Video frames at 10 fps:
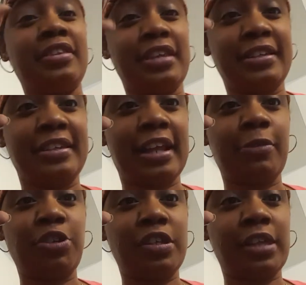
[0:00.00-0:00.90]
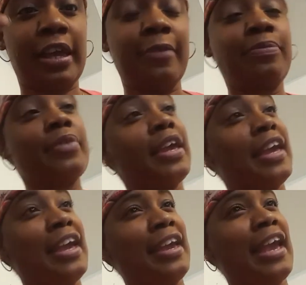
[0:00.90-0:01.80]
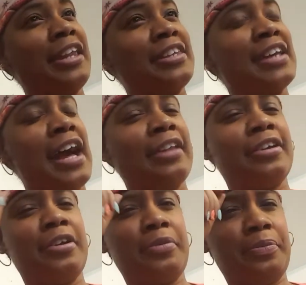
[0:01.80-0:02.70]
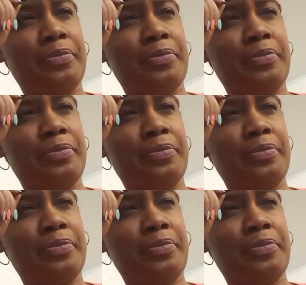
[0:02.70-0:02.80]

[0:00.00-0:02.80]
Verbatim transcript: That's exactly what she said. It can eat a toddler.